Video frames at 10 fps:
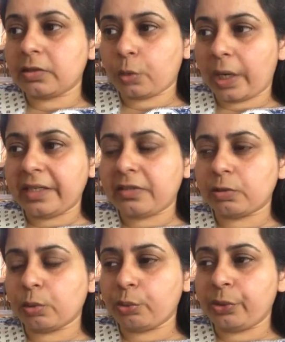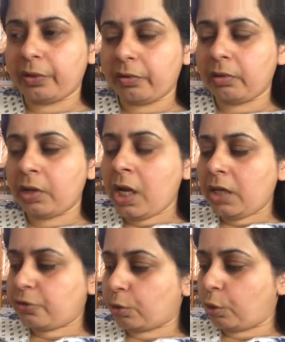quite soon,
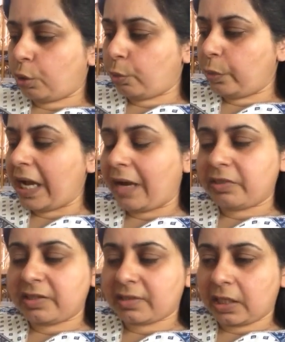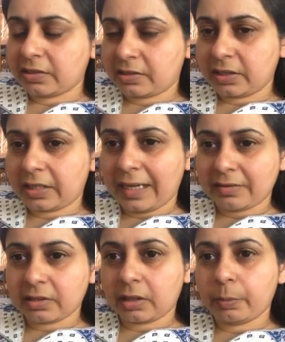so we have discussed it
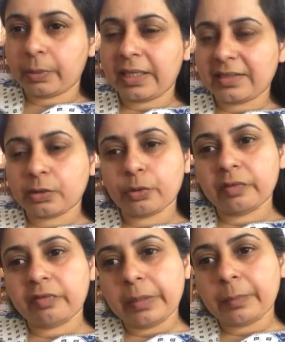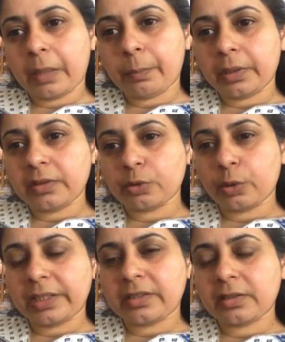as a couple, as a twin flame couple.
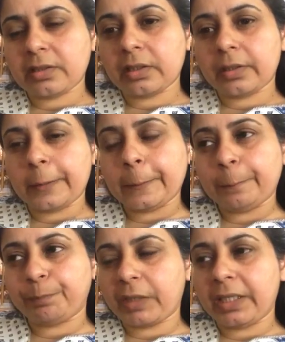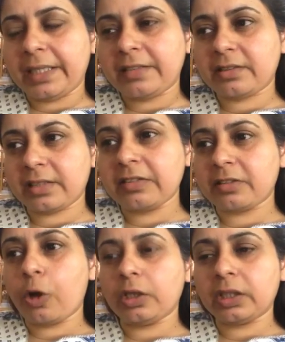So it's
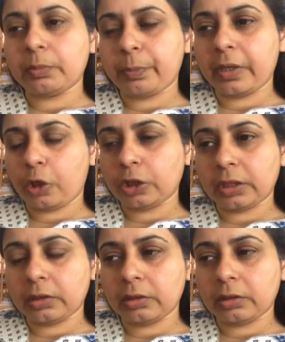on the on